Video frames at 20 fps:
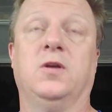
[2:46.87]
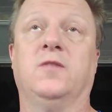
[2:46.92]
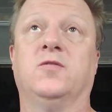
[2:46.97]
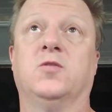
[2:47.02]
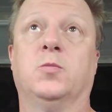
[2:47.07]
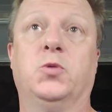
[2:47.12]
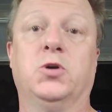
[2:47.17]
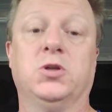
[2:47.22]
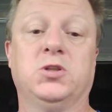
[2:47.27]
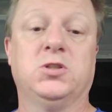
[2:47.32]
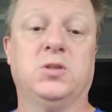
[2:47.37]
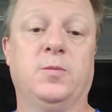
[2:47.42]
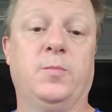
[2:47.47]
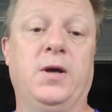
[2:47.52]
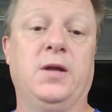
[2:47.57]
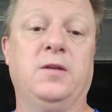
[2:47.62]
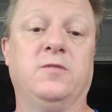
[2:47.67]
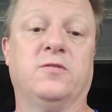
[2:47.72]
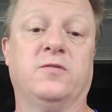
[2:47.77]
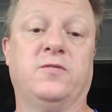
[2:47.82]
You have to push the
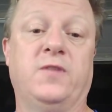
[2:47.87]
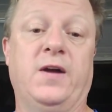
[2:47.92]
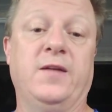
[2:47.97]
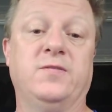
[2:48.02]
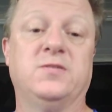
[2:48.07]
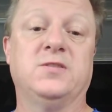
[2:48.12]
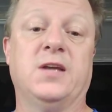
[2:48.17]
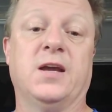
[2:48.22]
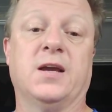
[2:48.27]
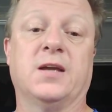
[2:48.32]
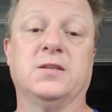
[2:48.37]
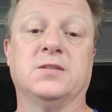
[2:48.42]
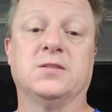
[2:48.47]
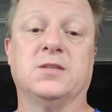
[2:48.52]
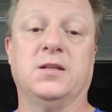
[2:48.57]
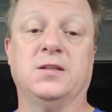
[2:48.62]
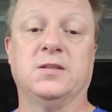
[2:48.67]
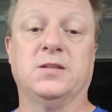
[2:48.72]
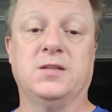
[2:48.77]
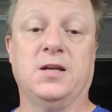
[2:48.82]
button for 5
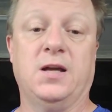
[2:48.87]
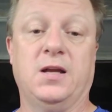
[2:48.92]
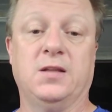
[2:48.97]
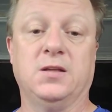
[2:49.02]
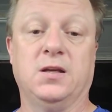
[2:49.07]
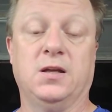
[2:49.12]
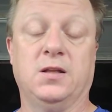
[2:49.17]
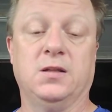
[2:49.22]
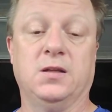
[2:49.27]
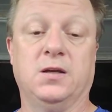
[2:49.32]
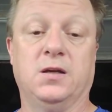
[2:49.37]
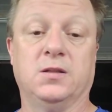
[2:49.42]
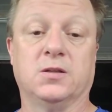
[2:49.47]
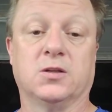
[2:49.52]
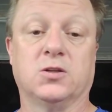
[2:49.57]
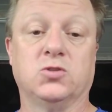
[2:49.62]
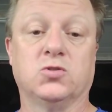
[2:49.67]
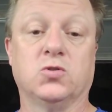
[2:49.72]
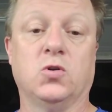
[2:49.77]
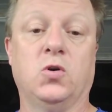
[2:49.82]
seconds on the
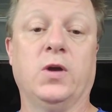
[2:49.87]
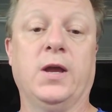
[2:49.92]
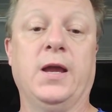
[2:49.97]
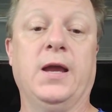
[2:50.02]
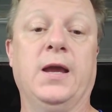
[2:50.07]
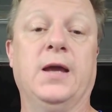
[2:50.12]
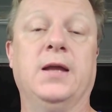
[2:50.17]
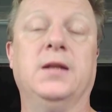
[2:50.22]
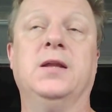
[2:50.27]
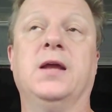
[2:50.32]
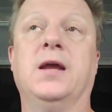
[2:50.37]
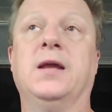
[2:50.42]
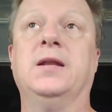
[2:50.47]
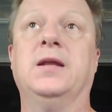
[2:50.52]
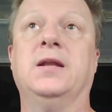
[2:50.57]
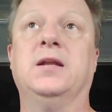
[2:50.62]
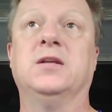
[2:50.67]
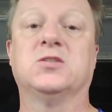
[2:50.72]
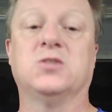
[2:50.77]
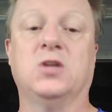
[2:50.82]
control head, and
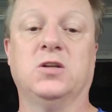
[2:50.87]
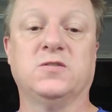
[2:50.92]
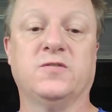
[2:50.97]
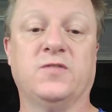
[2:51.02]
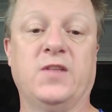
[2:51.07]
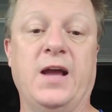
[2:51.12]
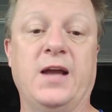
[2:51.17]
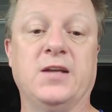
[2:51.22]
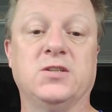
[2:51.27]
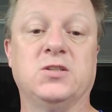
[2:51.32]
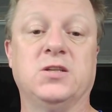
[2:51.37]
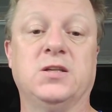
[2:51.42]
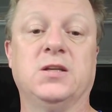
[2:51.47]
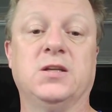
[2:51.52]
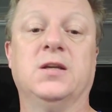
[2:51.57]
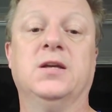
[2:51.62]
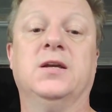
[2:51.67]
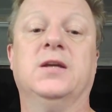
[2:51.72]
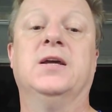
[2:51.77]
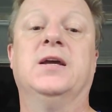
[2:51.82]
then it starts
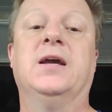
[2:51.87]
flashing,